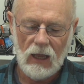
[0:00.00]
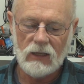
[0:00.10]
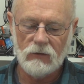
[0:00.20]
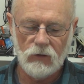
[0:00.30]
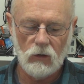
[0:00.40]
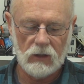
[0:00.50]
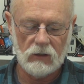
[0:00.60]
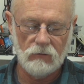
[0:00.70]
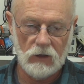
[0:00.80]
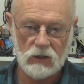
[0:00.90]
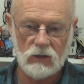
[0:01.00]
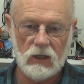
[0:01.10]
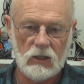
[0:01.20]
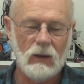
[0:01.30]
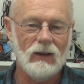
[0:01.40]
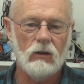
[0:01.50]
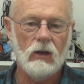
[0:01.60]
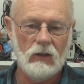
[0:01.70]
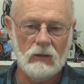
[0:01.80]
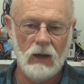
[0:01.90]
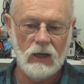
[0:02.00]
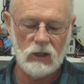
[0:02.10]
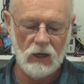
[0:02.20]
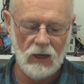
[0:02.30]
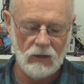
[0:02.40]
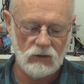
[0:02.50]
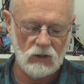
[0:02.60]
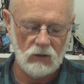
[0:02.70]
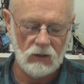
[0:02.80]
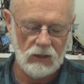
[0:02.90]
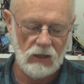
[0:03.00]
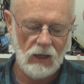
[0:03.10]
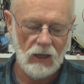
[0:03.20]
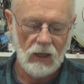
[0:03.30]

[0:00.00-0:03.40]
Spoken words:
Has a few little deficiencies, but nothing major. And certainly,